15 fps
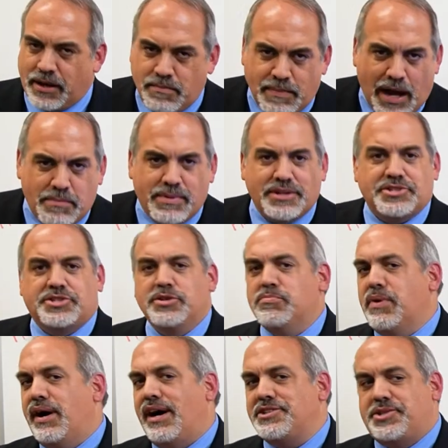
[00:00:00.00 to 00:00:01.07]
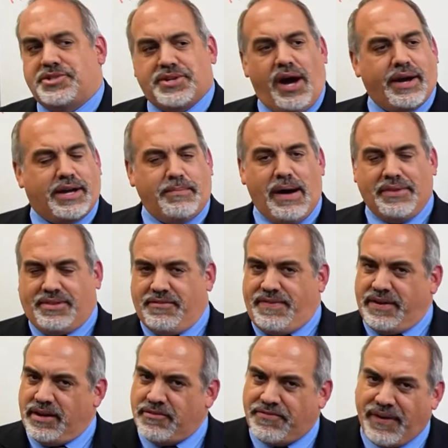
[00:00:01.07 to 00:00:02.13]
Amendment too much. You talk about the
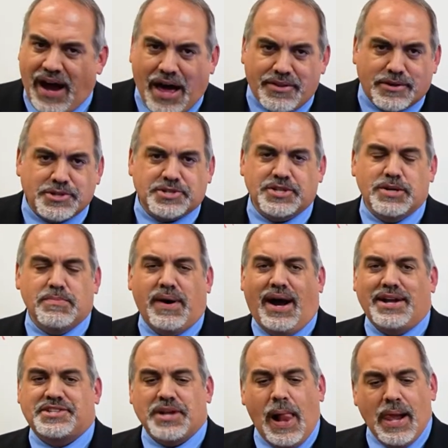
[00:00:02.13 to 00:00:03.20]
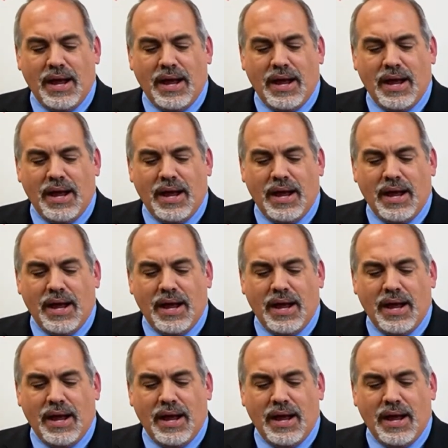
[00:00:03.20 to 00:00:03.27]
Founding Fathers too much.